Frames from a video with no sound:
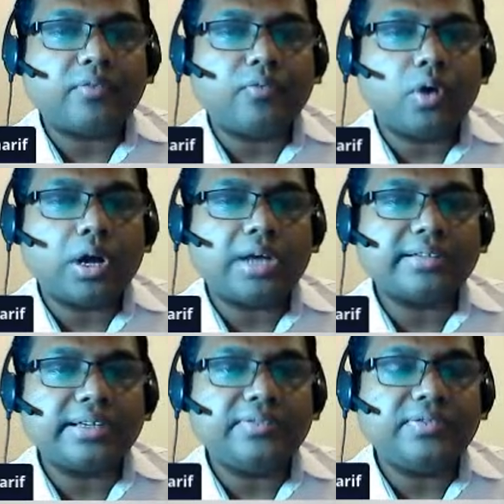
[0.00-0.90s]
a
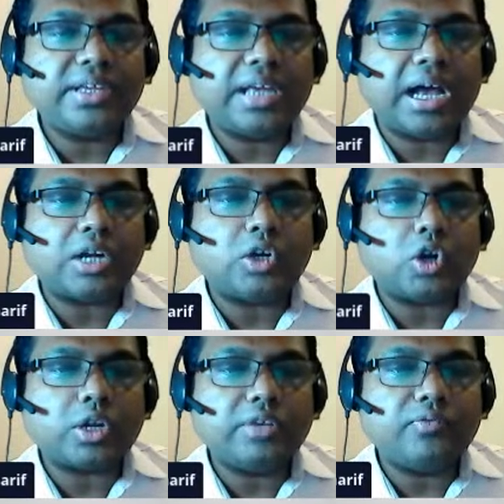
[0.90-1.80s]
focus if they are
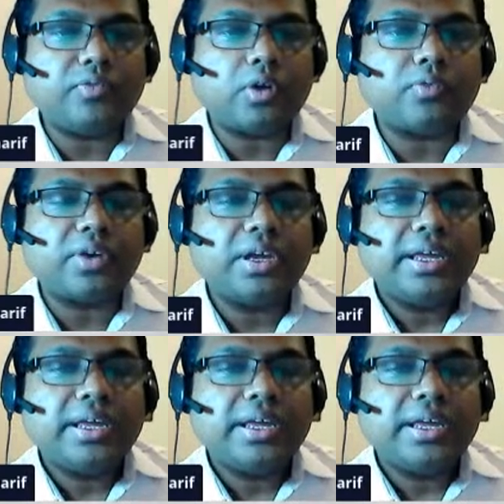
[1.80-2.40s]
not involved